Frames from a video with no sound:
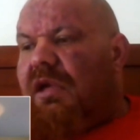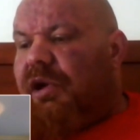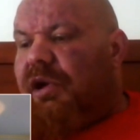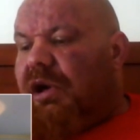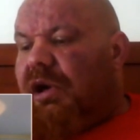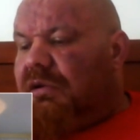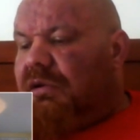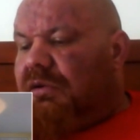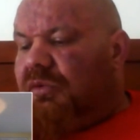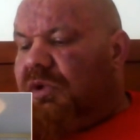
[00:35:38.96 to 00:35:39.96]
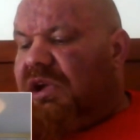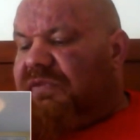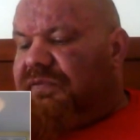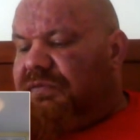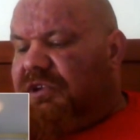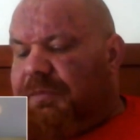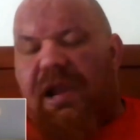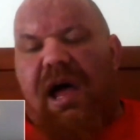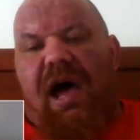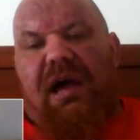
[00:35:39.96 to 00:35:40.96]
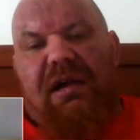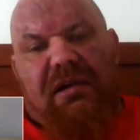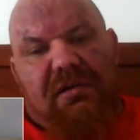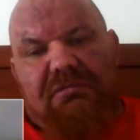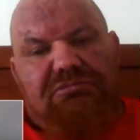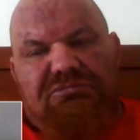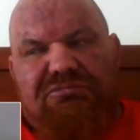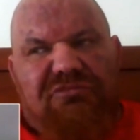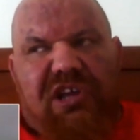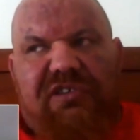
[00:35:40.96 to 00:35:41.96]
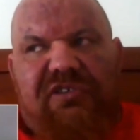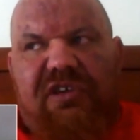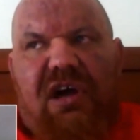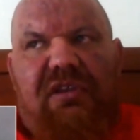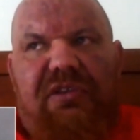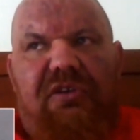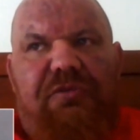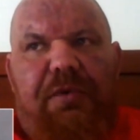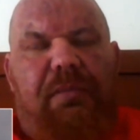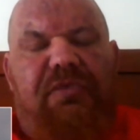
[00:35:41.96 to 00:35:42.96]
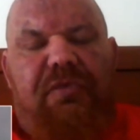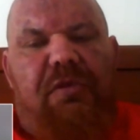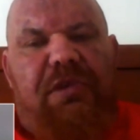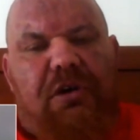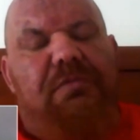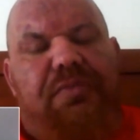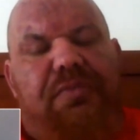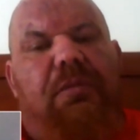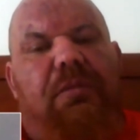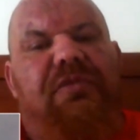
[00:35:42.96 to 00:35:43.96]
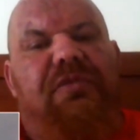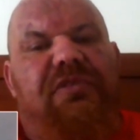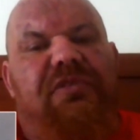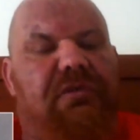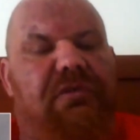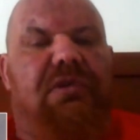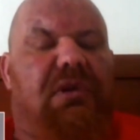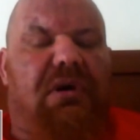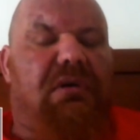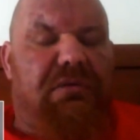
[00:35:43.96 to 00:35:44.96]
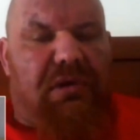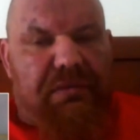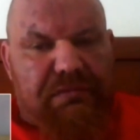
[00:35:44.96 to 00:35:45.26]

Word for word: But with your plaque, chances are those problems won't become problems until you're a lot older.